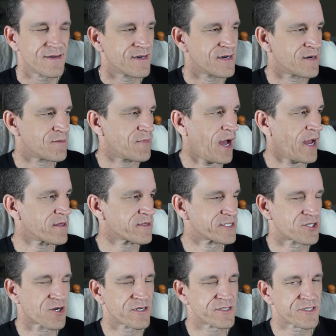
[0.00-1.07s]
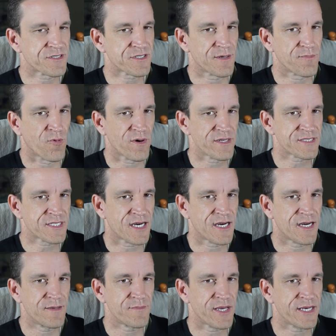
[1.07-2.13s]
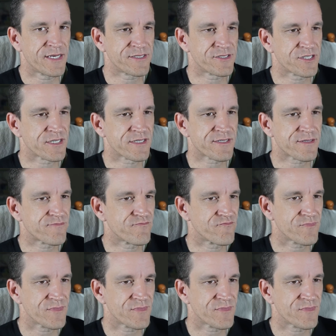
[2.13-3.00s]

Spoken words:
I only charged this up one time and just,